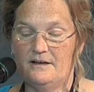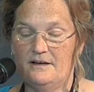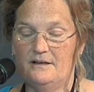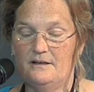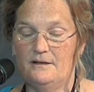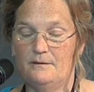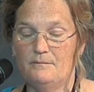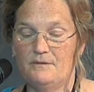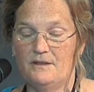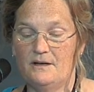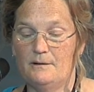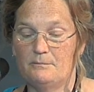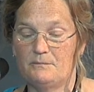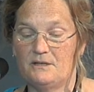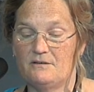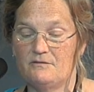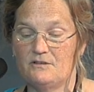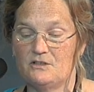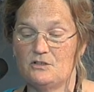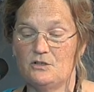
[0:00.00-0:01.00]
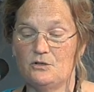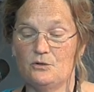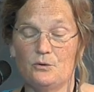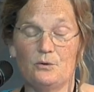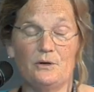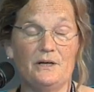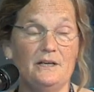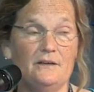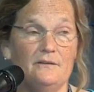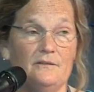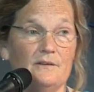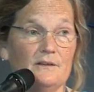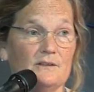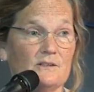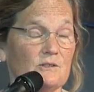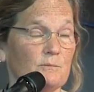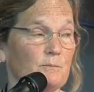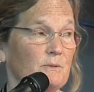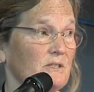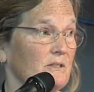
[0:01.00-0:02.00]
item than I'm giving you in
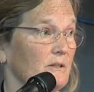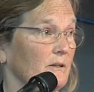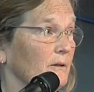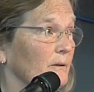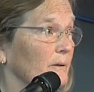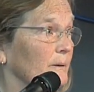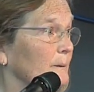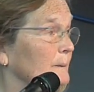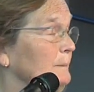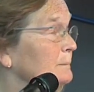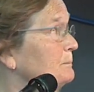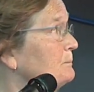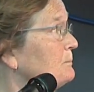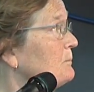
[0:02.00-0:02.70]
this particular